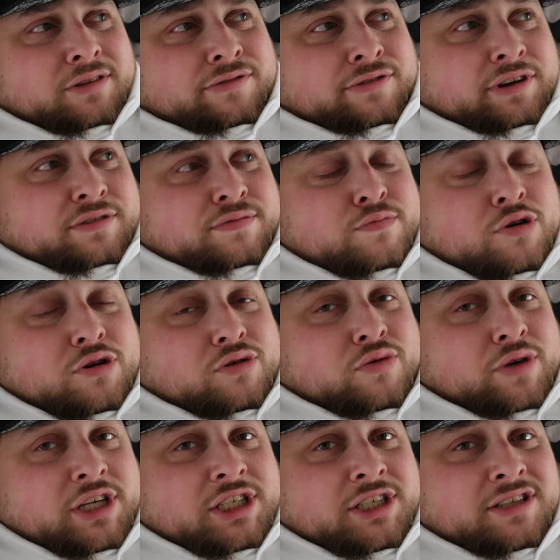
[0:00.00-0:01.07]
If you have more
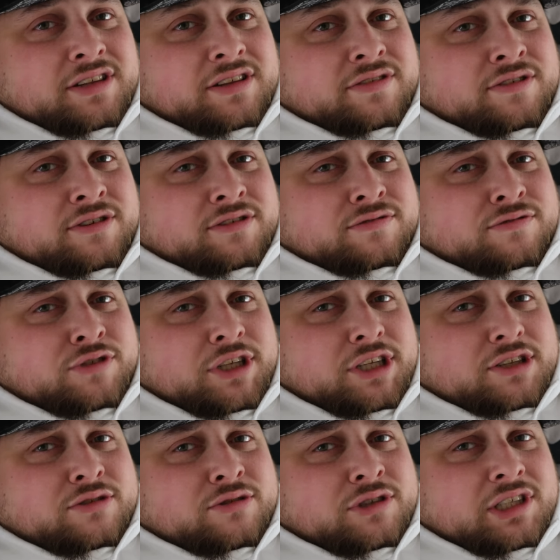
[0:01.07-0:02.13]
questions, feel
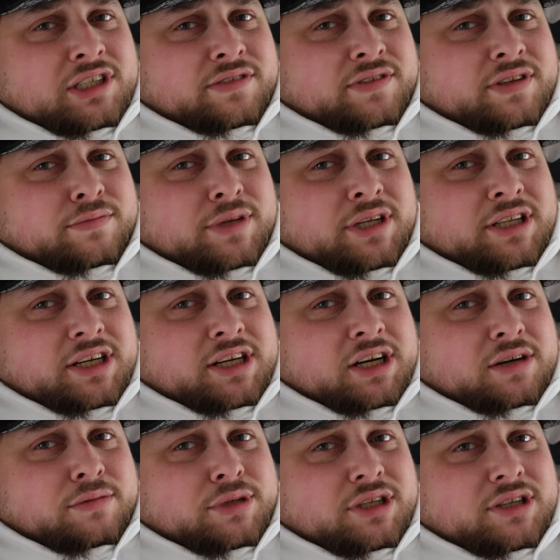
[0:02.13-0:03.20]
free to leave them in the
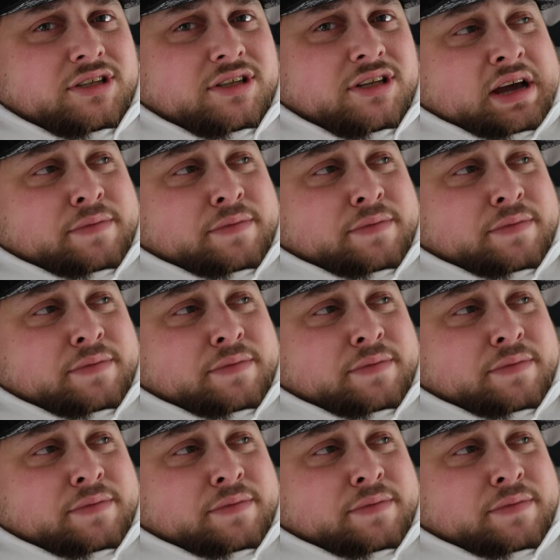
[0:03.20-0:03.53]
comments.